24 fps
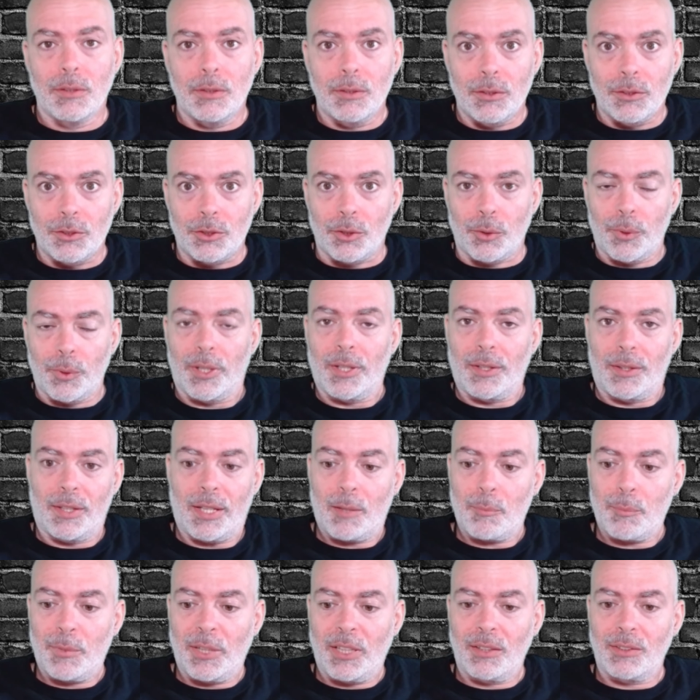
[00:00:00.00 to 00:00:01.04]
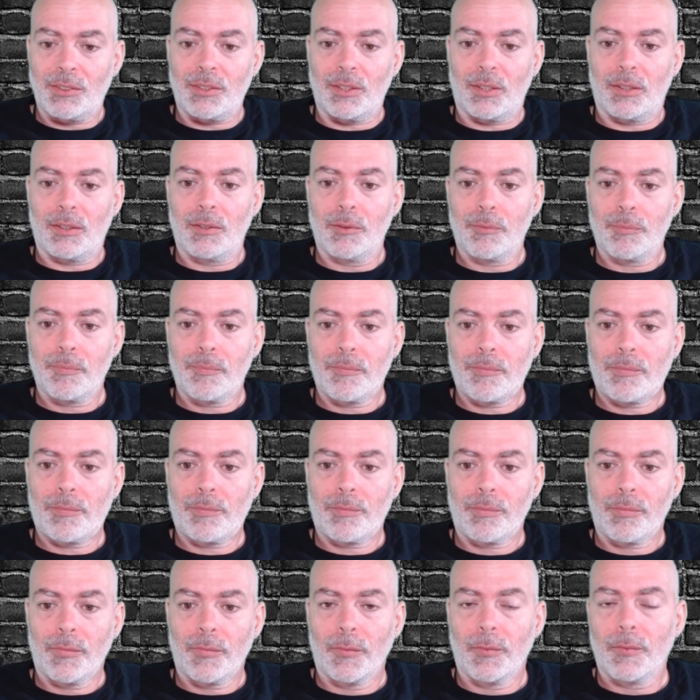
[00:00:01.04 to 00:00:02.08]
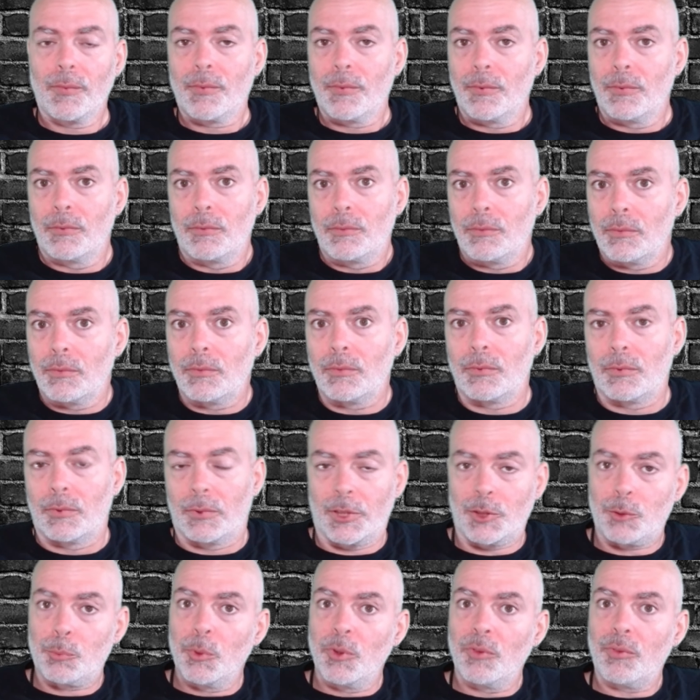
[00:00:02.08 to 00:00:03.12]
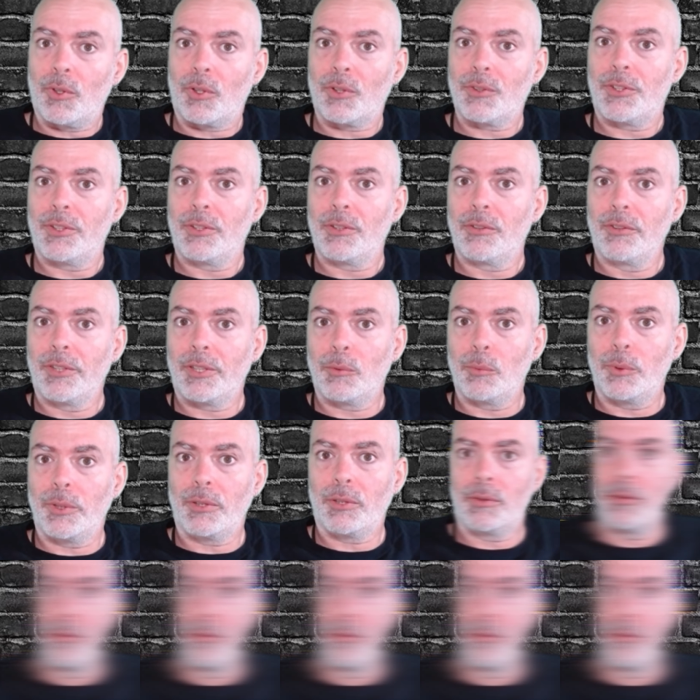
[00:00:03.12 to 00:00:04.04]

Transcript: So that being said, let's move on to the Grid wheel.